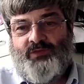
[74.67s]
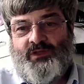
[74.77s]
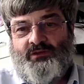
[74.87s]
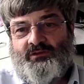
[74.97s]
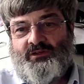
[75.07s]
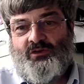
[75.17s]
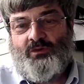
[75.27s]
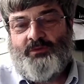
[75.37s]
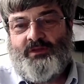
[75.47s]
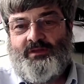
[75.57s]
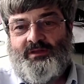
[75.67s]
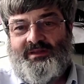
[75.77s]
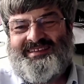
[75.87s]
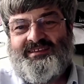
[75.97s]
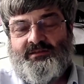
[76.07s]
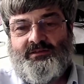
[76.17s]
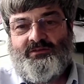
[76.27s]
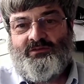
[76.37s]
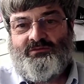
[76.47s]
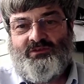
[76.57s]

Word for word: vehicle and equipment incidents,